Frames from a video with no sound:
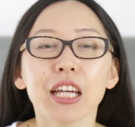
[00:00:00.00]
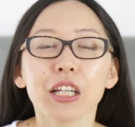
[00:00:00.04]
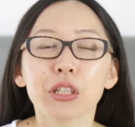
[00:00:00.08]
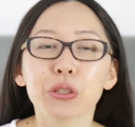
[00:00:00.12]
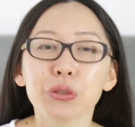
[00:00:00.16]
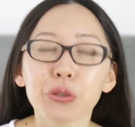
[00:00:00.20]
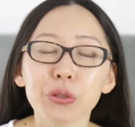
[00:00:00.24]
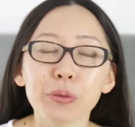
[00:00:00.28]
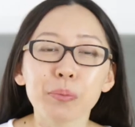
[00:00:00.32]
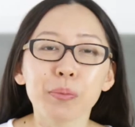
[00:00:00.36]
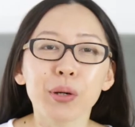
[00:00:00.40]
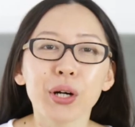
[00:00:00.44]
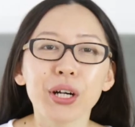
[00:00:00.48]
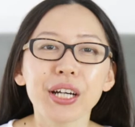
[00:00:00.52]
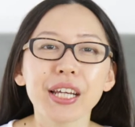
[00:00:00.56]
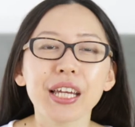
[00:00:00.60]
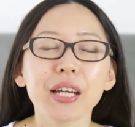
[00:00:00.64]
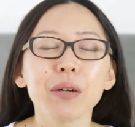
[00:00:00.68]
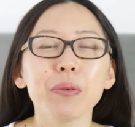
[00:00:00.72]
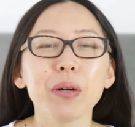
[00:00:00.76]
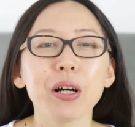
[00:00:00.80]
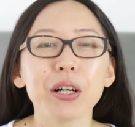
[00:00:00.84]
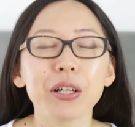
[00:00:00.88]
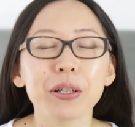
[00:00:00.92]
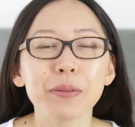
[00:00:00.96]
Good
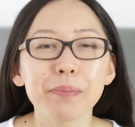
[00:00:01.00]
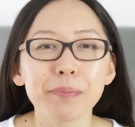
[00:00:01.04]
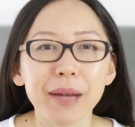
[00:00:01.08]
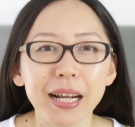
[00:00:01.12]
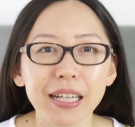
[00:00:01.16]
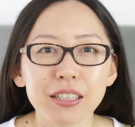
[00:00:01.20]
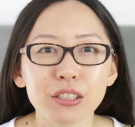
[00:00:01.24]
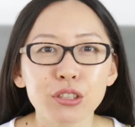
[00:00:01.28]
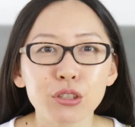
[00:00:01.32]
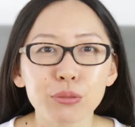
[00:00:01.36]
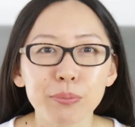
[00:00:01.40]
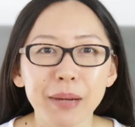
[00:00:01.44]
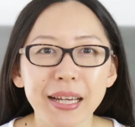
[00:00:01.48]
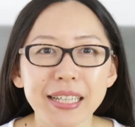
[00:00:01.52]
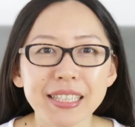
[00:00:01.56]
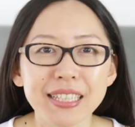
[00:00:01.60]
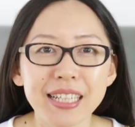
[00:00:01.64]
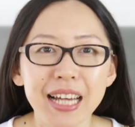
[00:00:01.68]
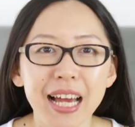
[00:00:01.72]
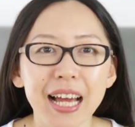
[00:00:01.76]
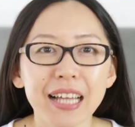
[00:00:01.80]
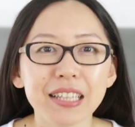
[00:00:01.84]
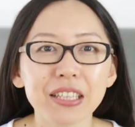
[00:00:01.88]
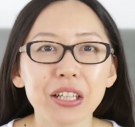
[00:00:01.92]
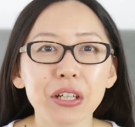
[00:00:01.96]
morning, welcome back to my
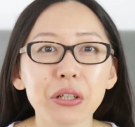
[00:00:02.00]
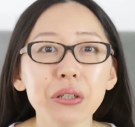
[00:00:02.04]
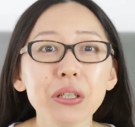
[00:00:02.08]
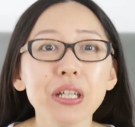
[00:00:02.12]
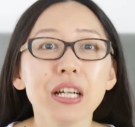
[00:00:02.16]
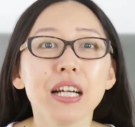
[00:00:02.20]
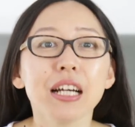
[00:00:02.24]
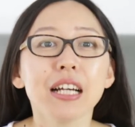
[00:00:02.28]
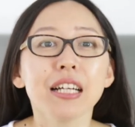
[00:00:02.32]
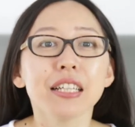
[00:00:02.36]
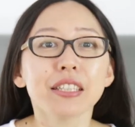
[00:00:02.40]
channel.